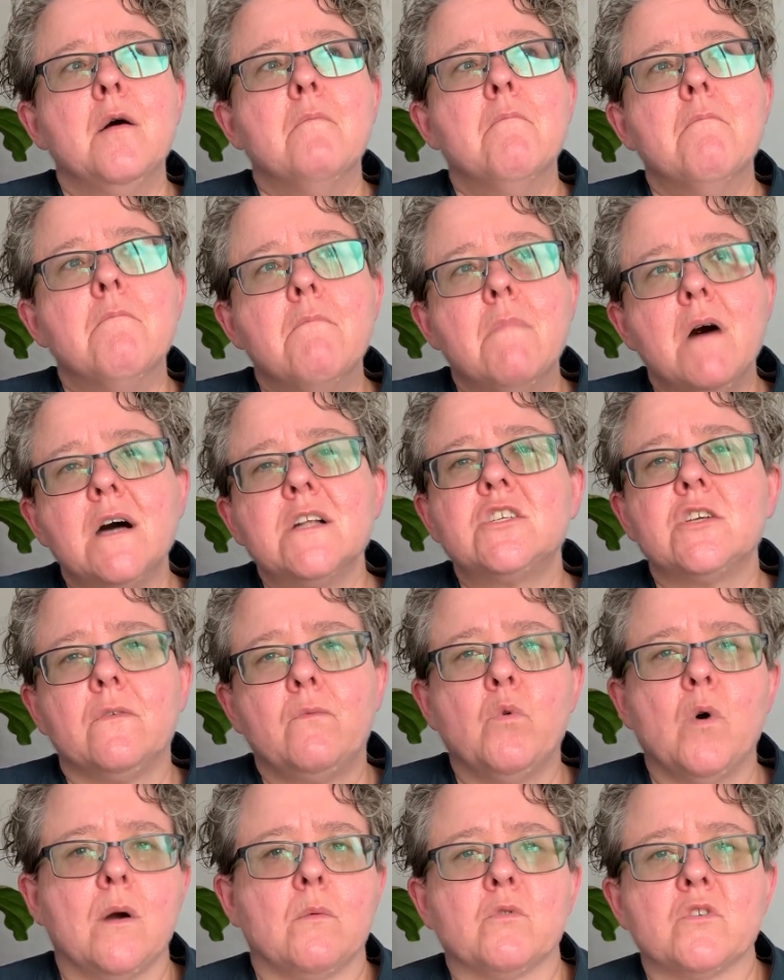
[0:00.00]
much
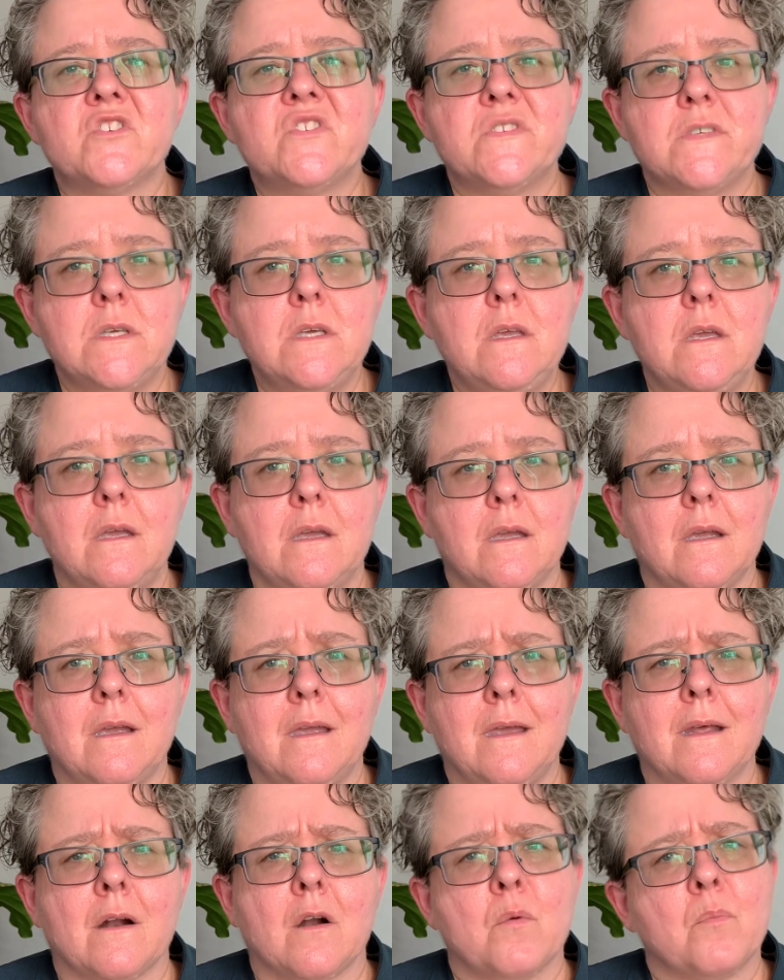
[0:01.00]
of what we're seeing
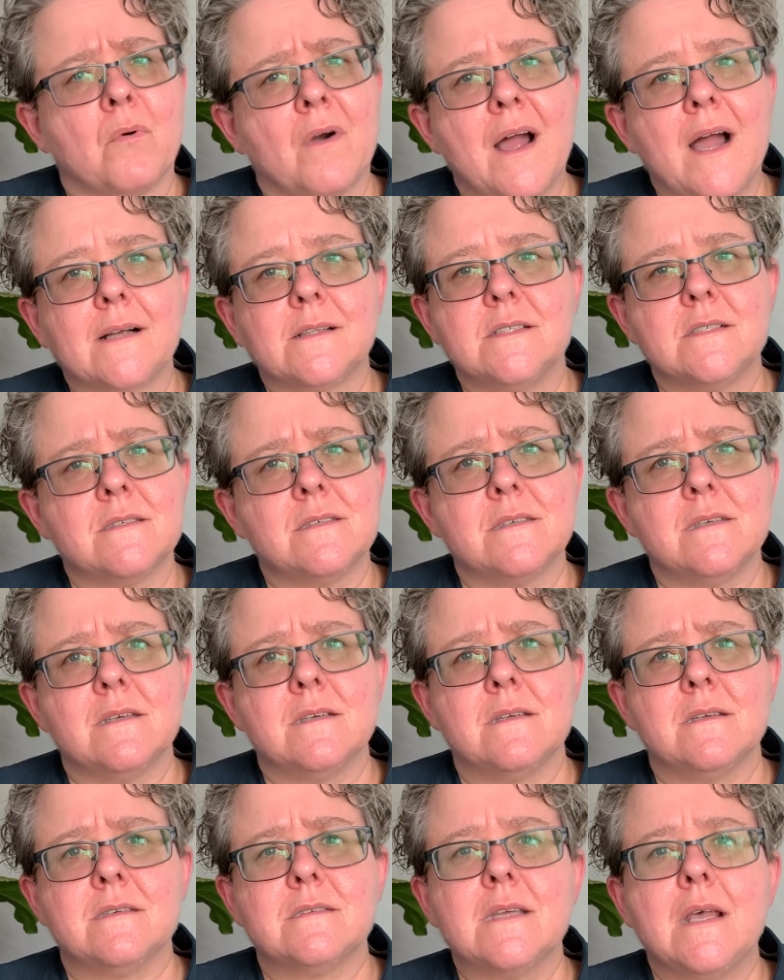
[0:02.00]
in our
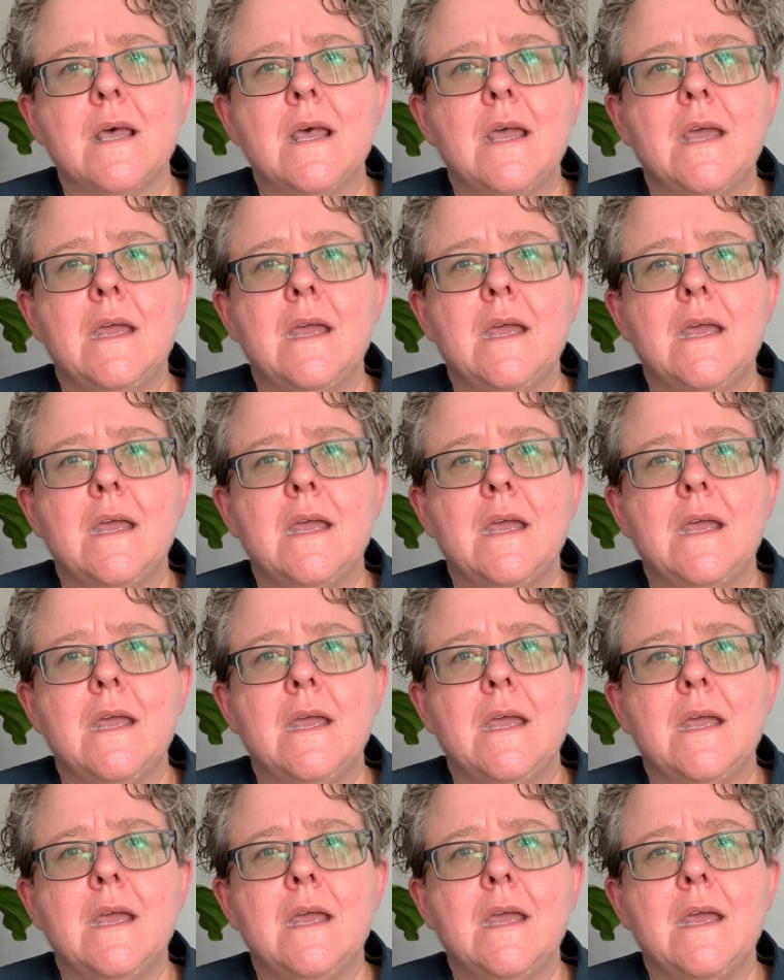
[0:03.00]
practices